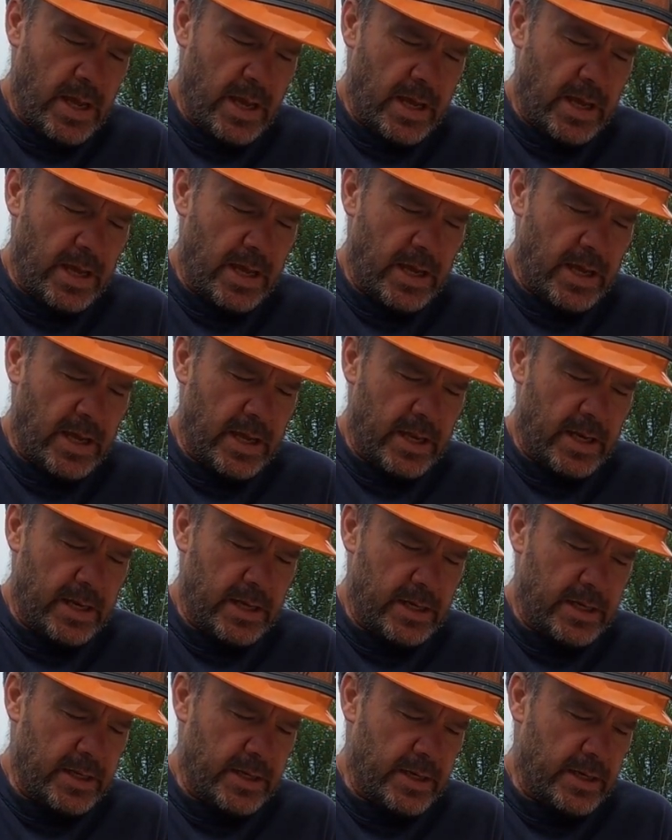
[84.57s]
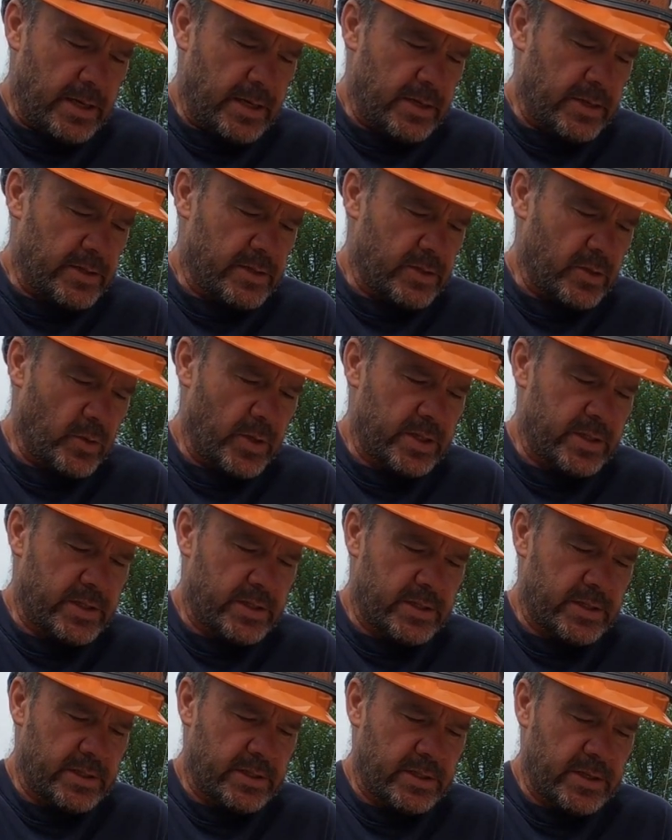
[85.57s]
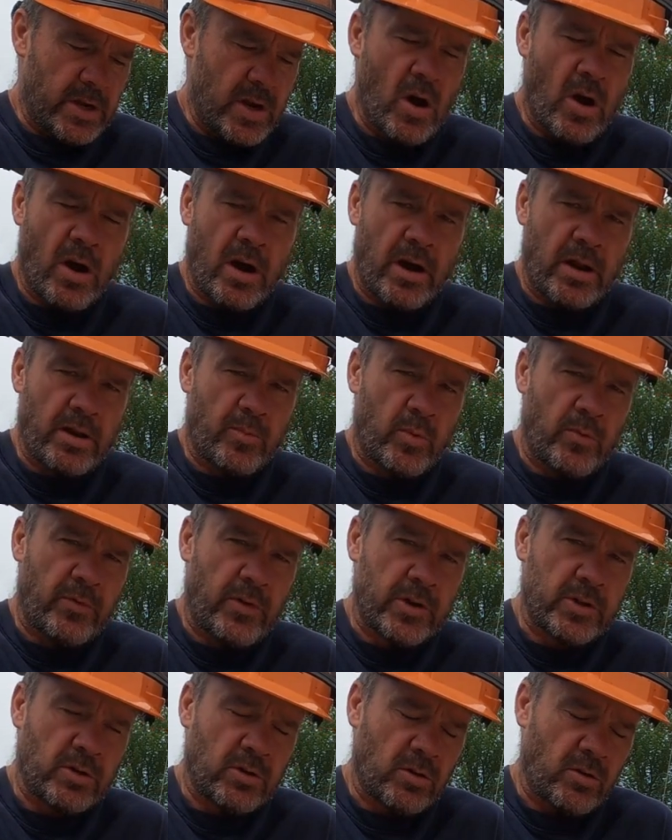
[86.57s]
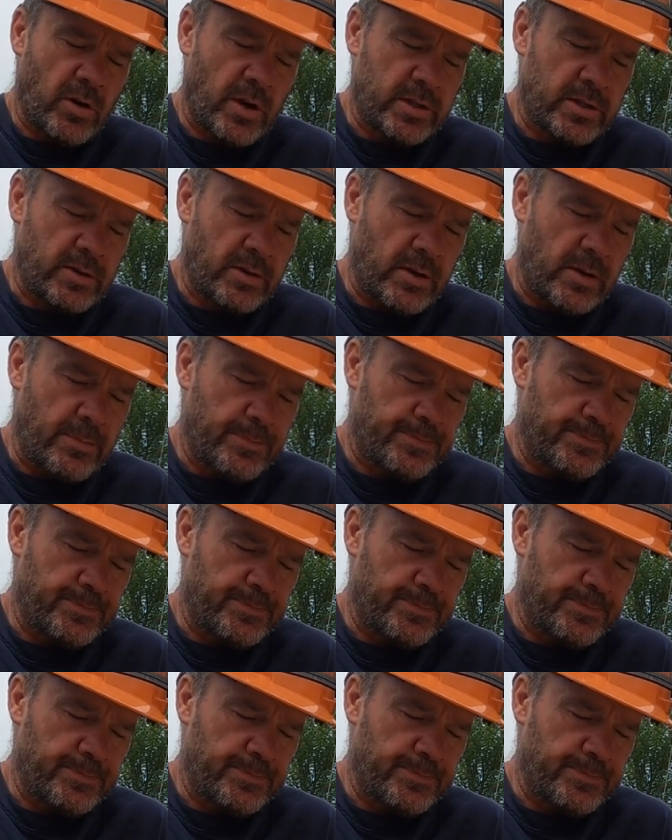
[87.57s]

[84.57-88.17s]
and so it's not a professional grade saw.